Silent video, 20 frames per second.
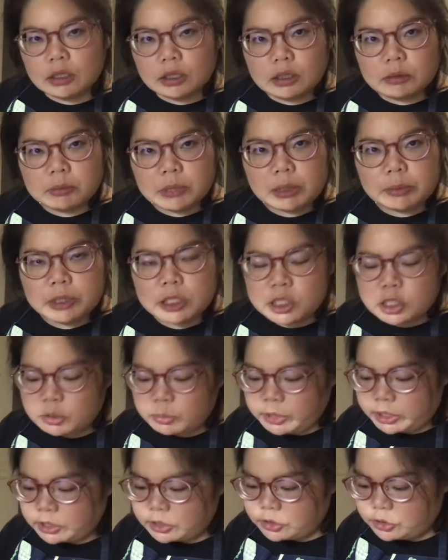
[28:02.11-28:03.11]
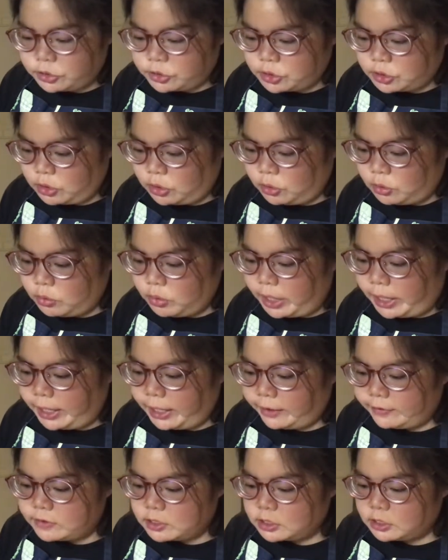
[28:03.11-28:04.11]
maybe 2 minutes or so. I
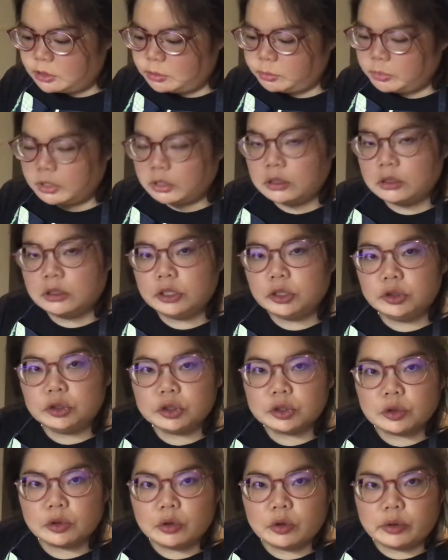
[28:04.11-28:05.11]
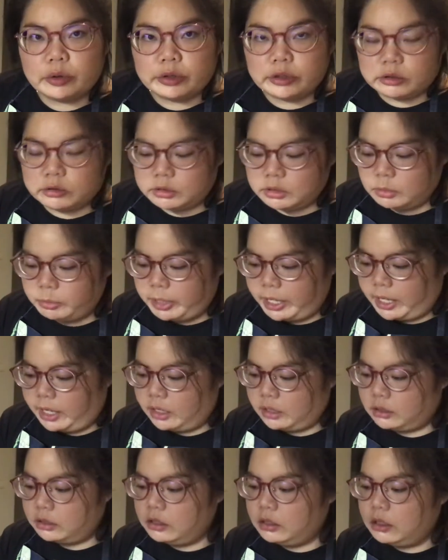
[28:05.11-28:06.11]
have some neutral oil in the
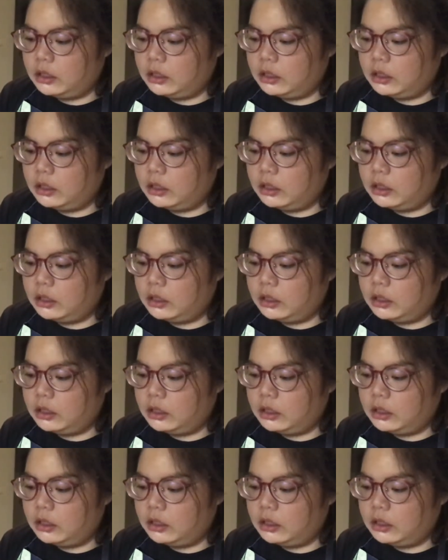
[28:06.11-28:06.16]
pan,